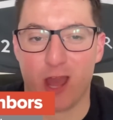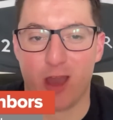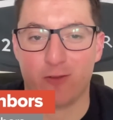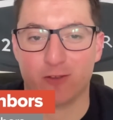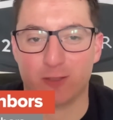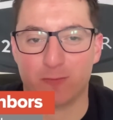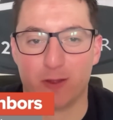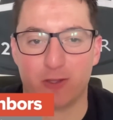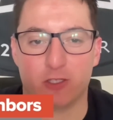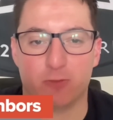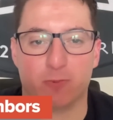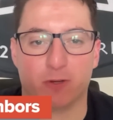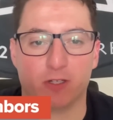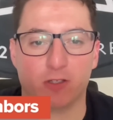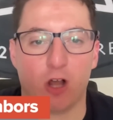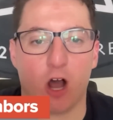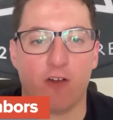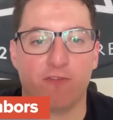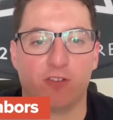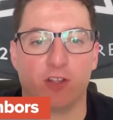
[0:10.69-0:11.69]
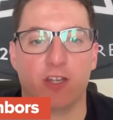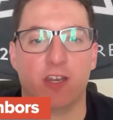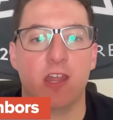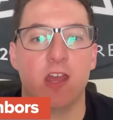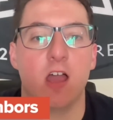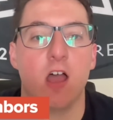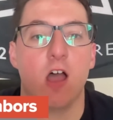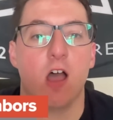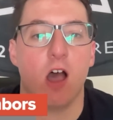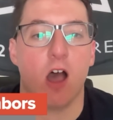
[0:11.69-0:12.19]
with Spencer McLaughlin
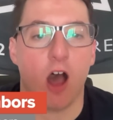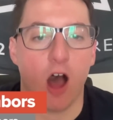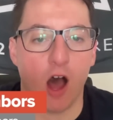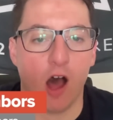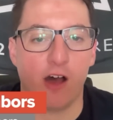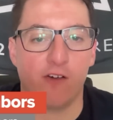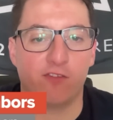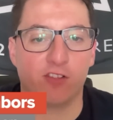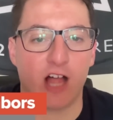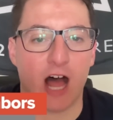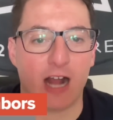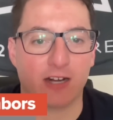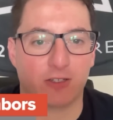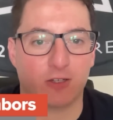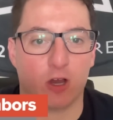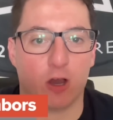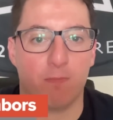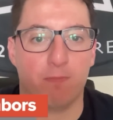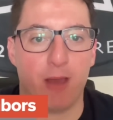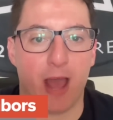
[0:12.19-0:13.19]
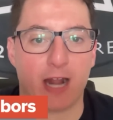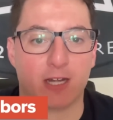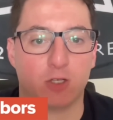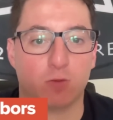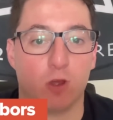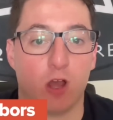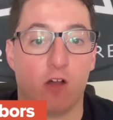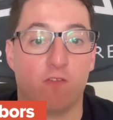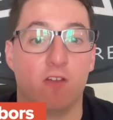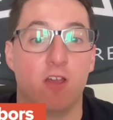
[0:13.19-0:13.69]
of Locked On
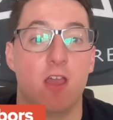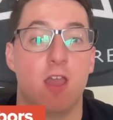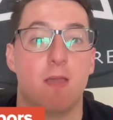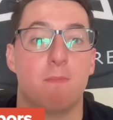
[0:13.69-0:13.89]
Pac-12.